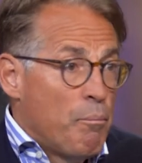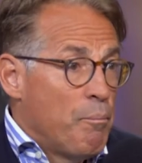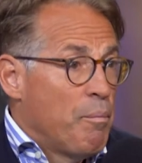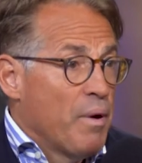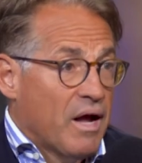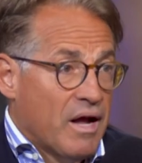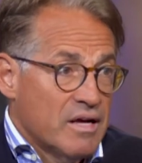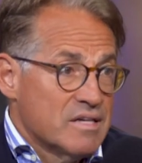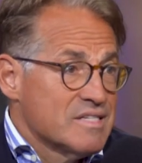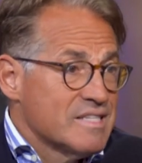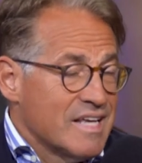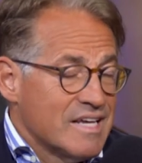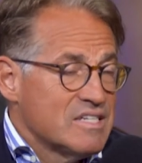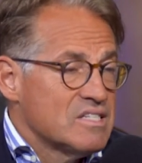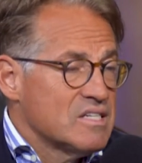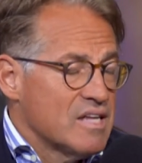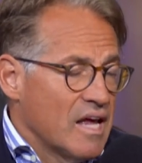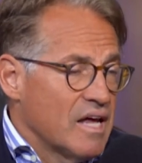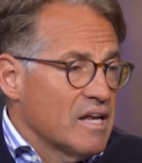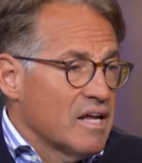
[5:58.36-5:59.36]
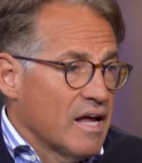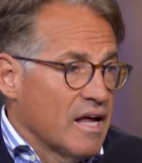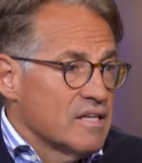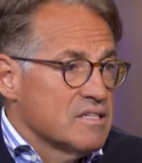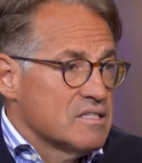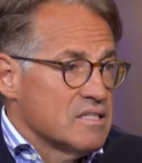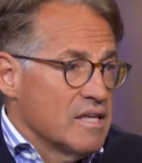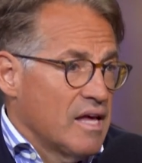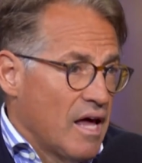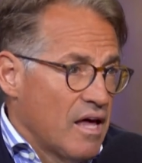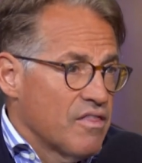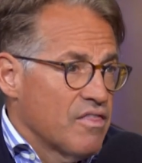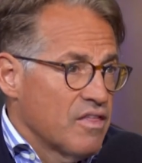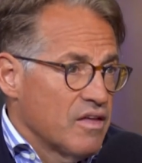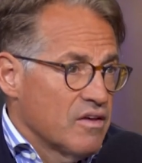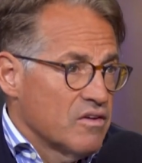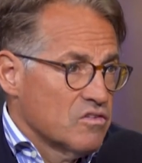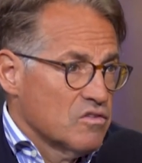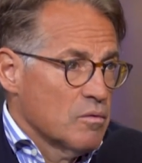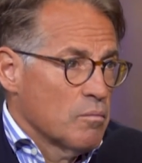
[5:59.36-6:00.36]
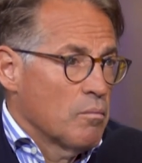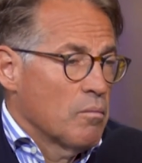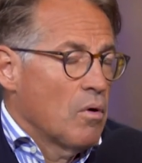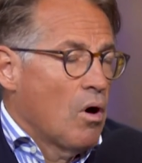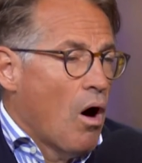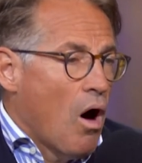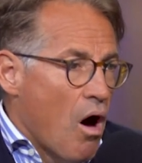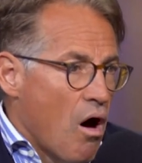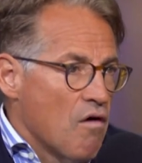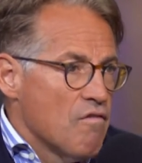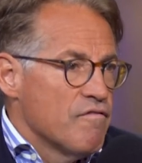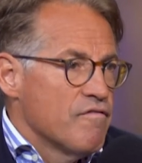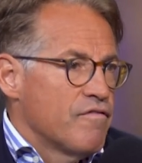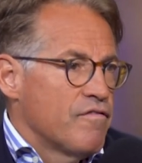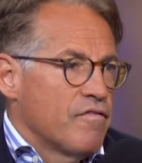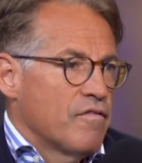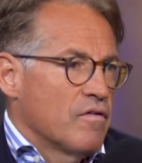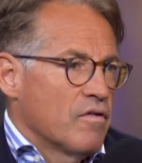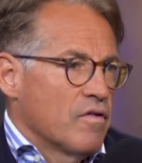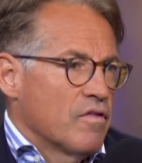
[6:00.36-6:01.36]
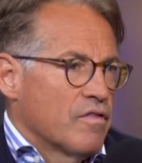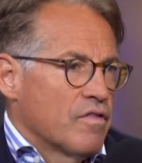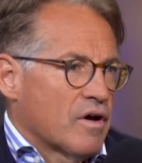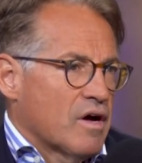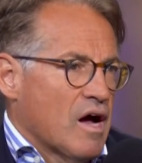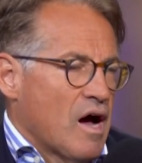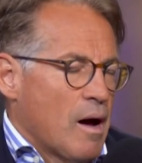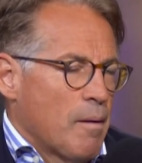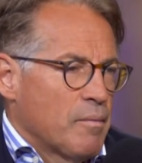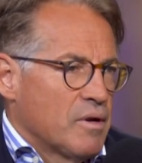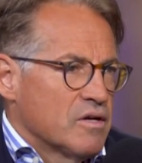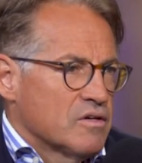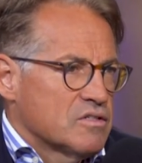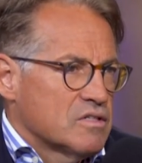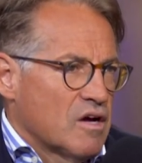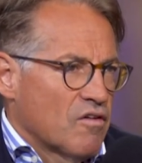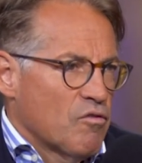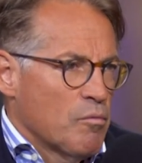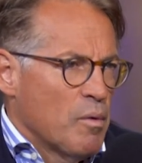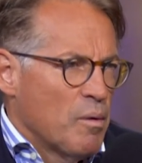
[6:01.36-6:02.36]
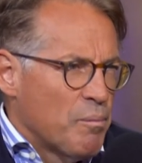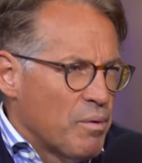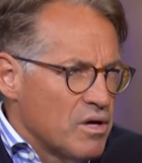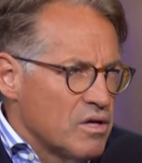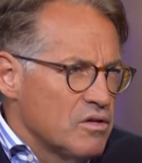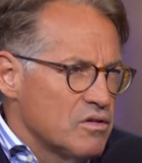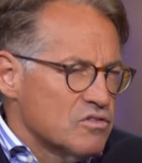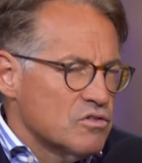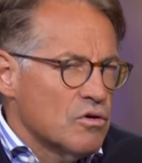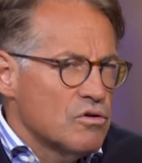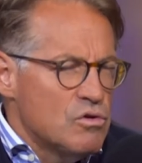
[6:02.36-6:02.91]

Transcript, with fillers: because they stand against the atheism of the communist government. But you, so